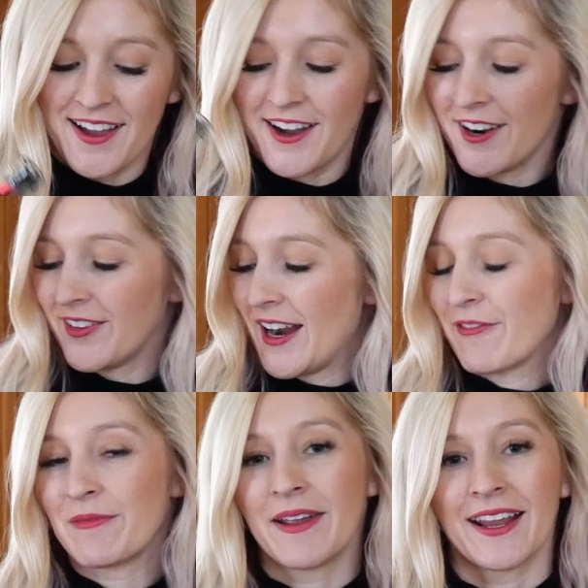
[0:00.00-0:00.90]
All right,
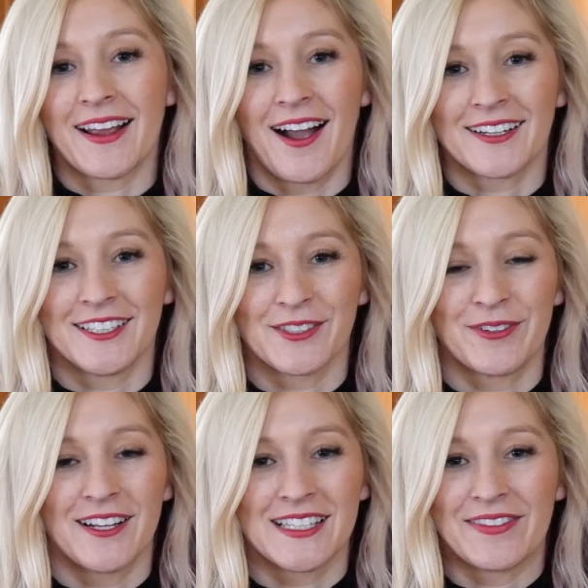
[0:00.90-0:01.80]
we're making cocktails, we're
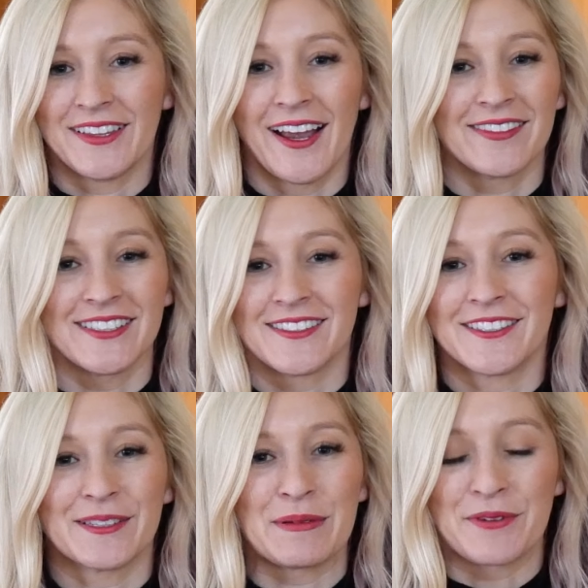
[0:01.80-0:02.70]
not sipping limes, it doesn't
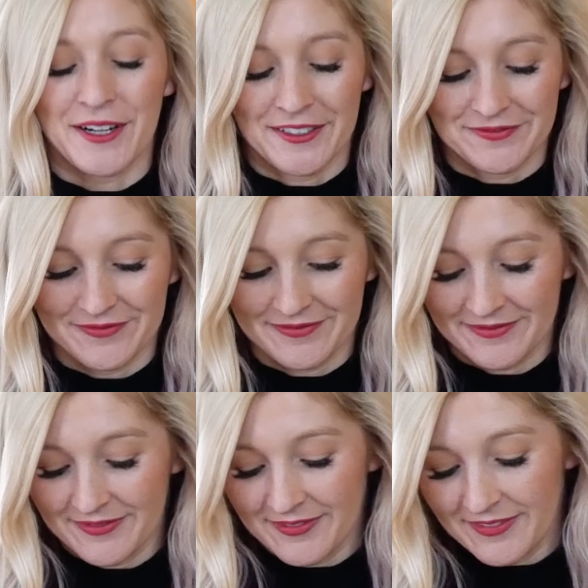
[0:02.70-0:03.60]
need to be pretty.
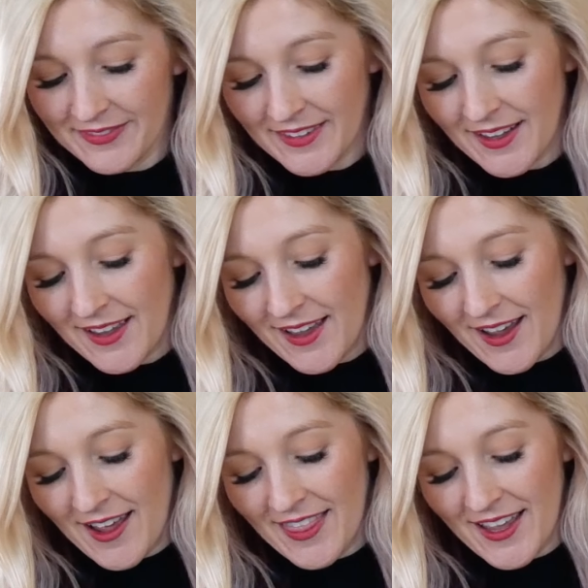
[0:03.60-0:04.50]

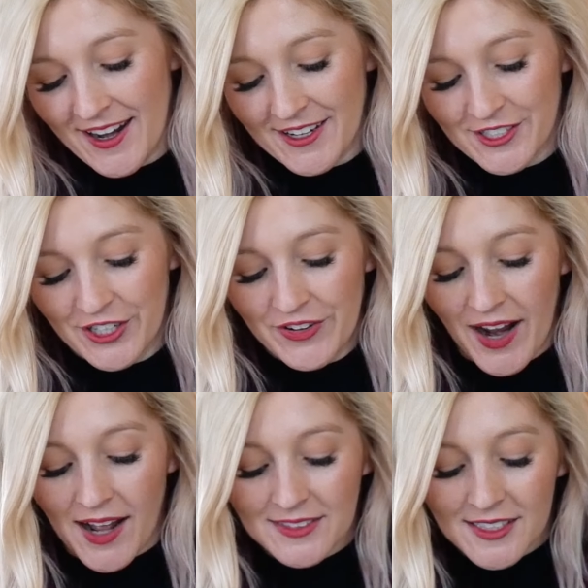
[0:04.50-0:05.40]
And then 2
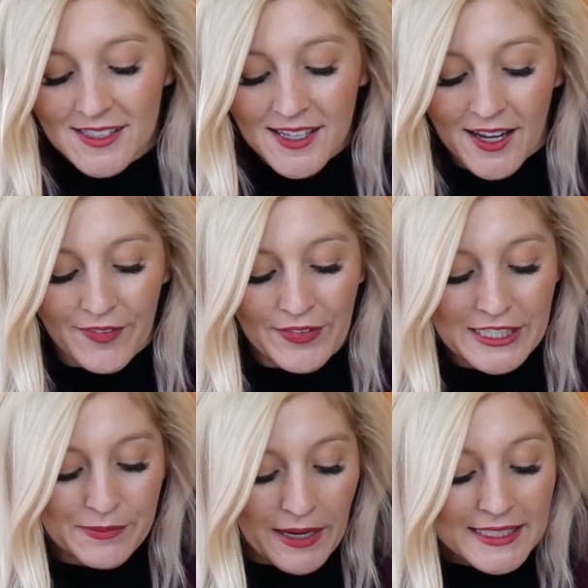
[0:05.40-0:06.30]
ounces of
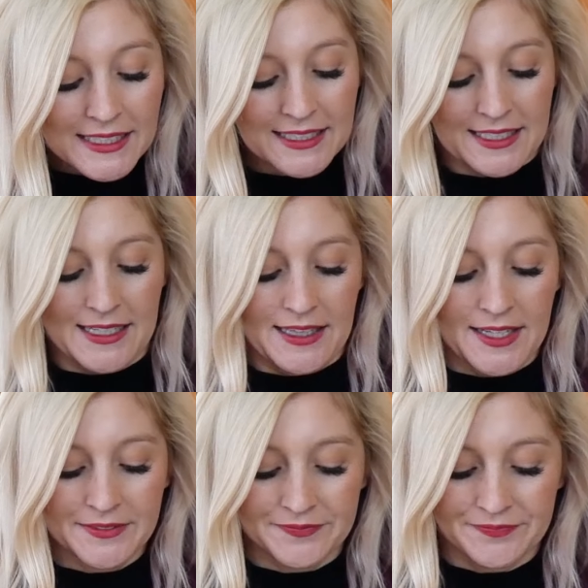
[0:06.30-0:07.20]
spicy
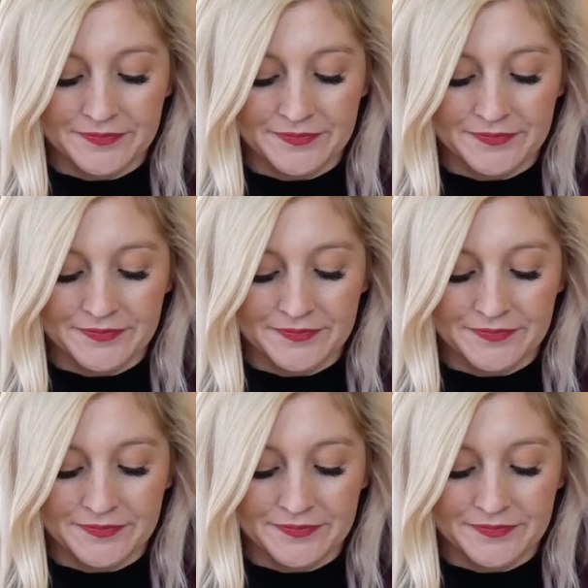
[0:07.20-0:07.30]
tequila.